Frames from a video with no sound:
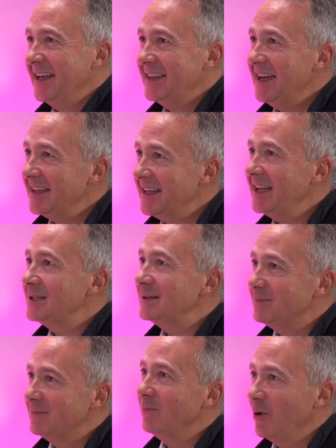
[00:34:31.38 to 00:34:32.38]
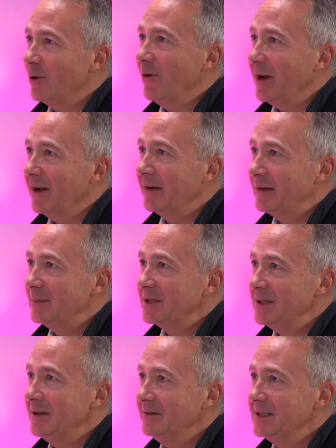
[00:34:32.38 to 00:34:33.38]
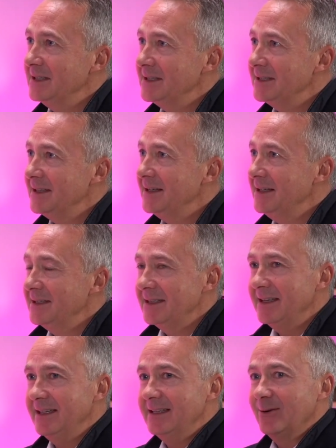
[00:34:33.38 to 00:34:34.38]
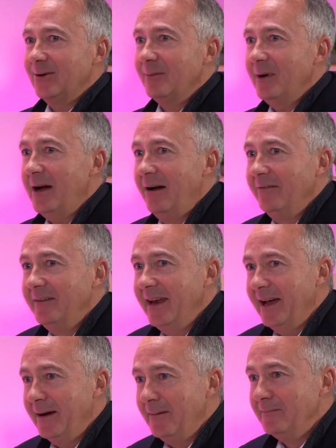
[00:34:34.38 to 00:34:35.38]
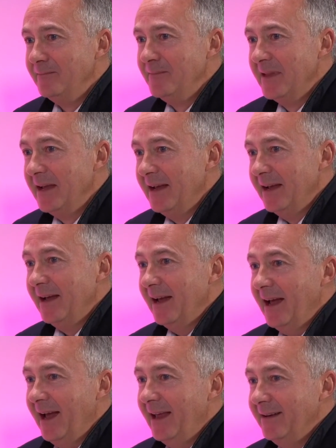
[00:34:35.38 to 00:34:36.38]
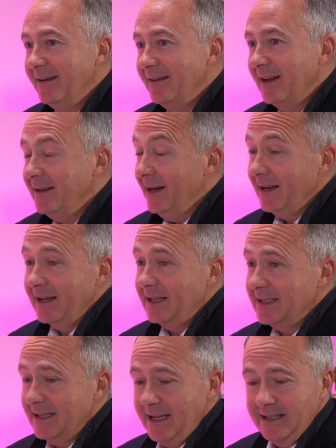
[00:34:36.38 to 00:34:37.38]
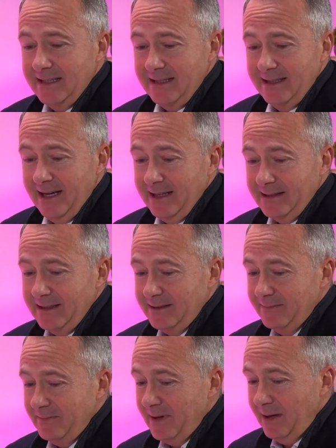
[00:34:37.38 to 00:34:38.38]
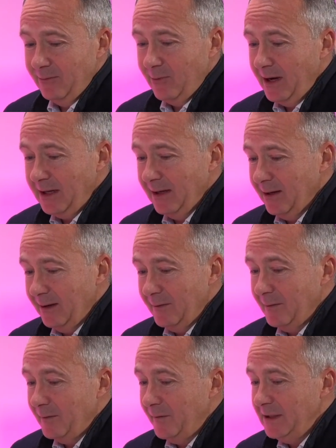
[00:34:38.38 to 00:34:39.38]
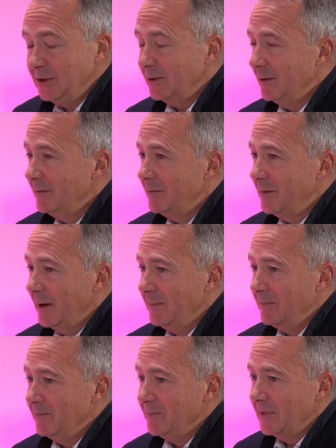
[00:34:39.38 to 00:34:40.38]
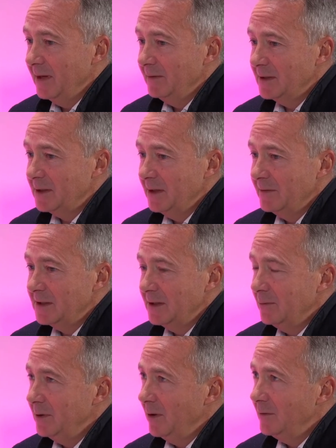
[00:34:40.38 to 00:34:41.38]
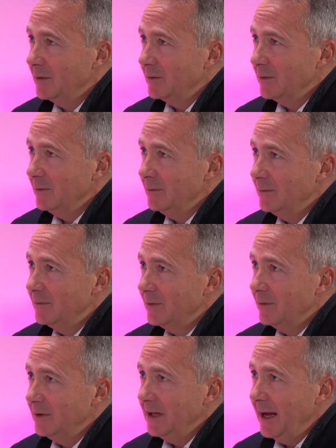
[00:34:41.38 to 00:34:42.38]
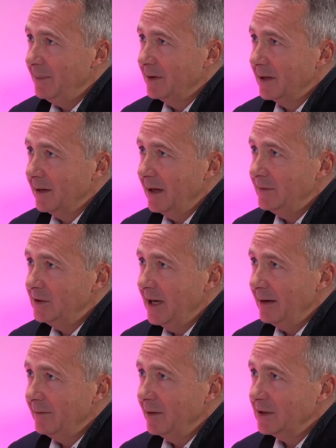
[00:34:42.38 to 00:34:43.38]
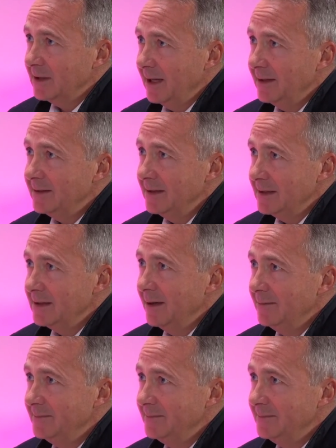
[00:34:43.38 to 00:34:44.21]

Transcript: that's what great customer service is all about. And yeah, like I said, that's a regular feature of the service that we offer through the app and the live chat functionality. So